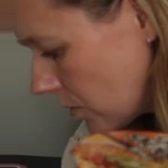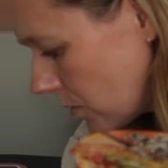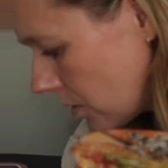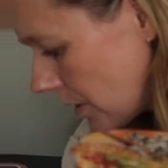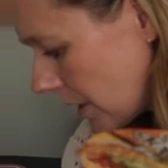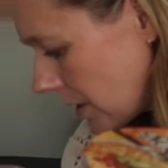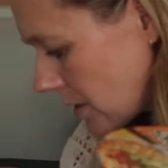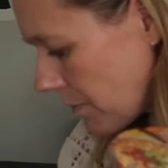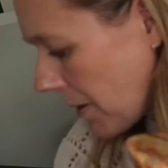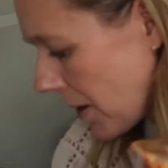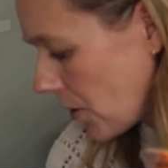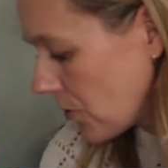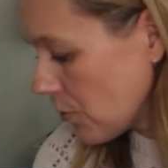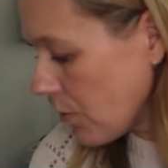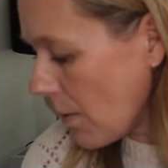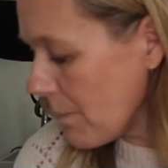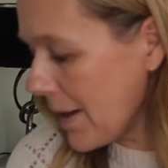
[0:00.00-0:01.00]
oh, these are
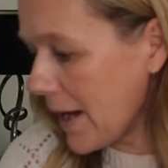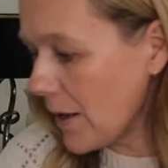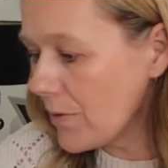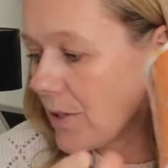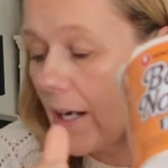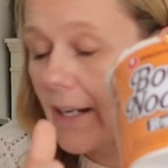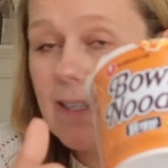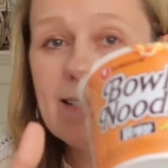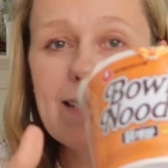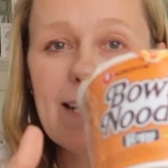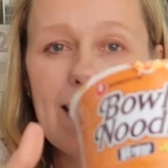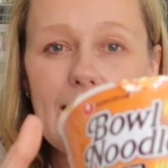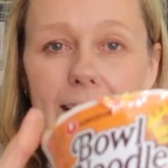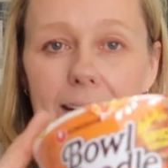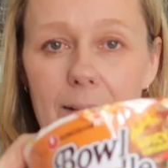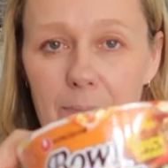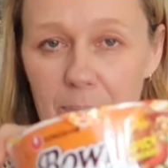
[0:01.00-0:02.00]
both
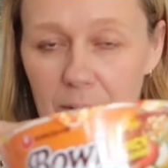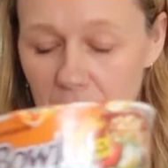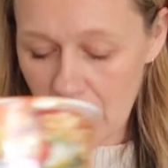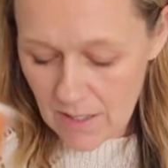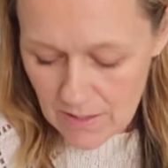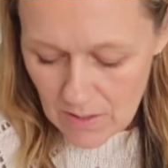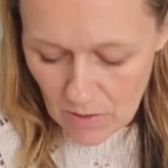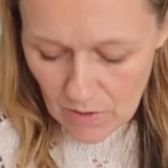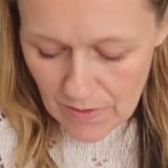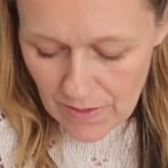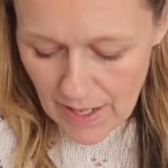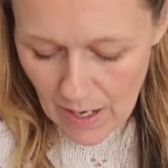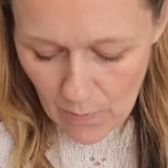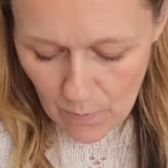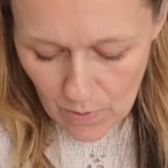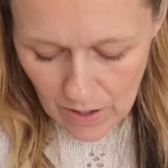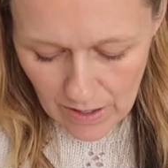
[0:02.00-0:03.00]
£1.19. So I've got
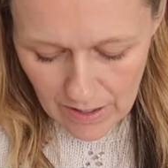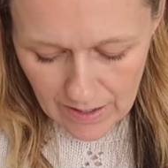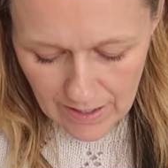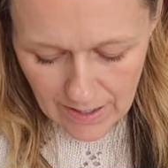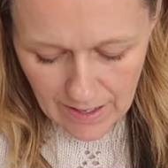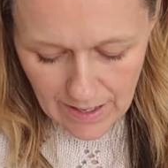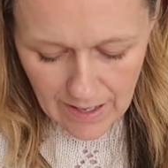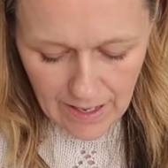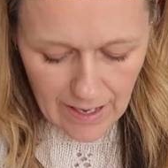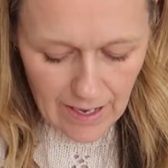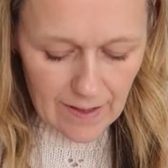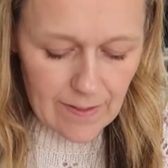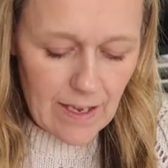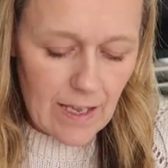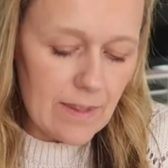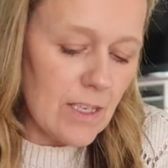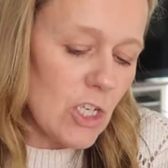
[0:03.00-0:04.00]
that one,
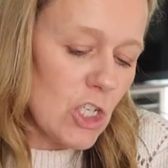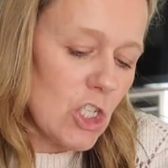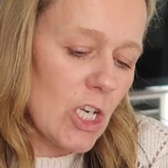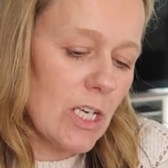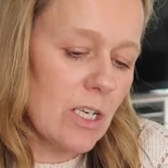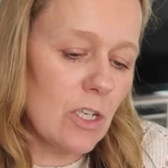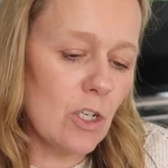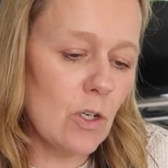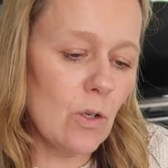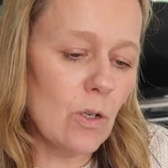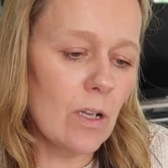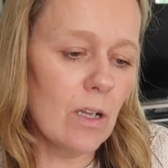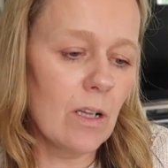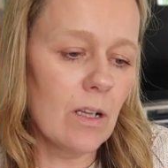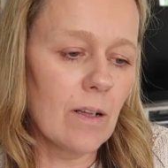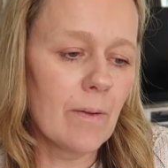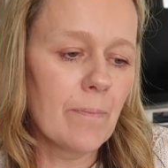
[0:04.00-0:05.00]
and then the shin
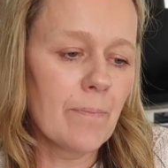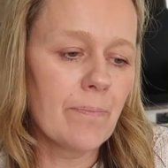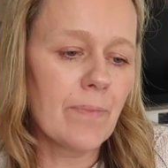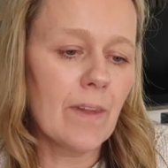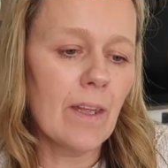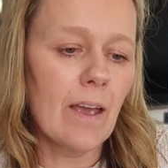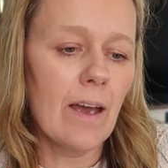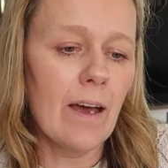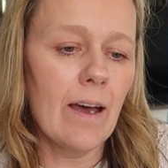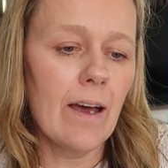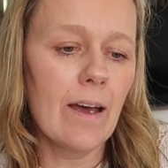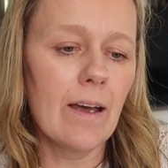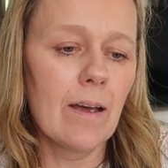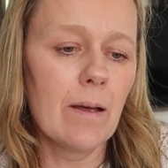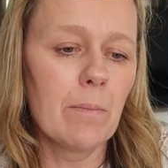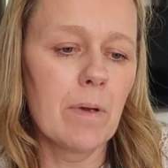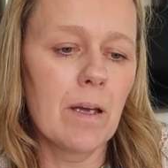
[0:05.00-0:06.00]
noodle
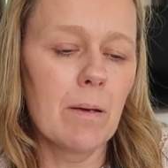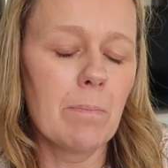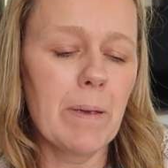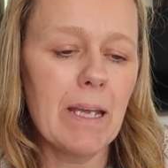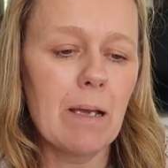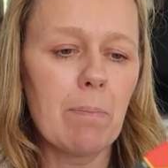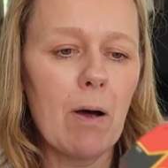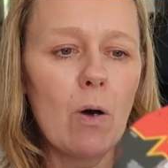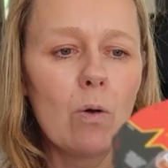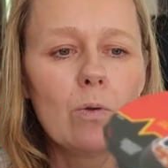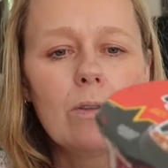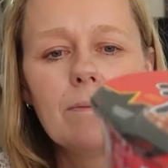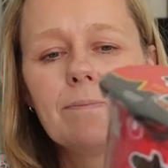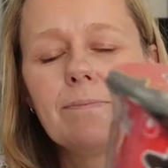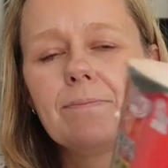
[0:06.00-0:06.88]
big bowl.